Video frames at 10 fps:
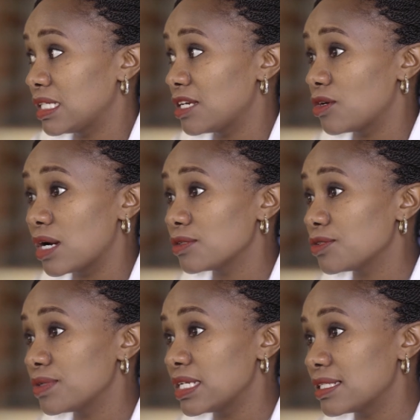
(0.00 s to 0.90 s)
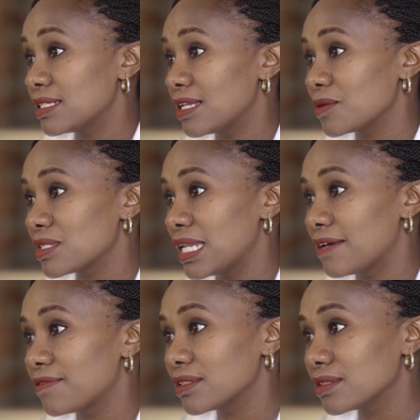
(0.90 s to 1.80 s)
didn't know how to read until I was
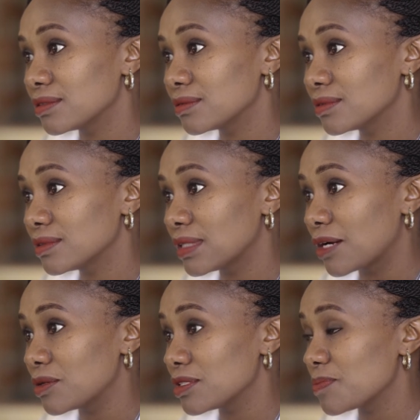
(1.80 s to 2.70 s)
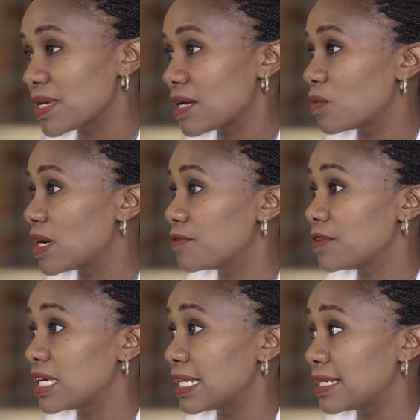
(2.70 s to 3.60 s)
11. I couldn't speak a word
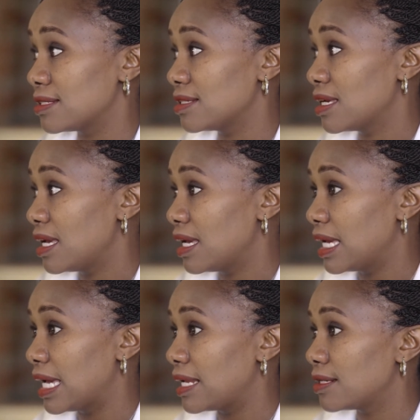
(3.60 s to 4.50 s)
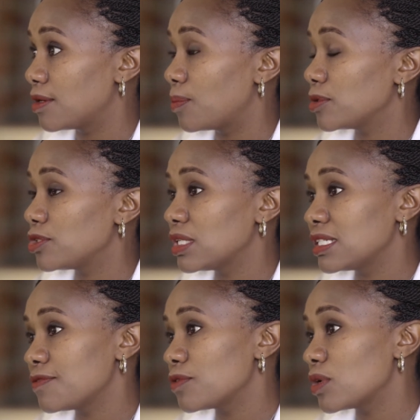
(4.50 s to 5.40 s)
of English. And
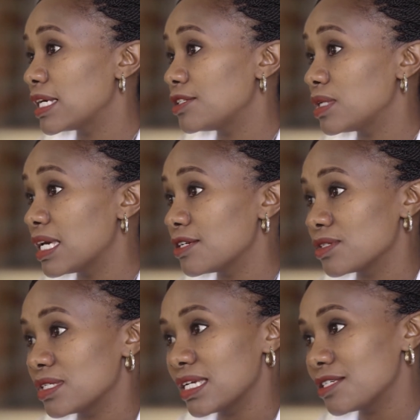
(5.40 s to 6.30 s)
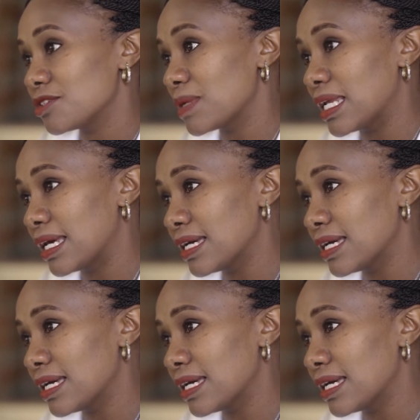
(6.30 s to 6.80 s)
opportunity for education changed my